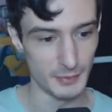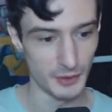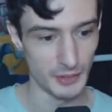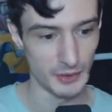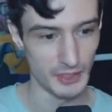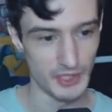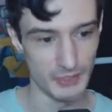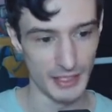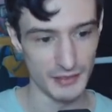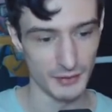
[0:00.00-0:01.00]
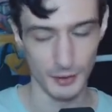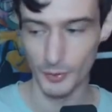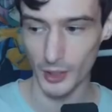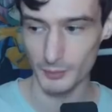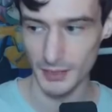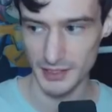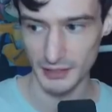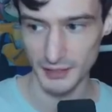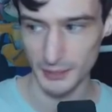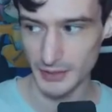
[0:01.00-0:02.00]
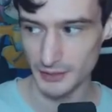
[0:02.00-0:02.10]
going to summarize the rest of the report because I don't think we need to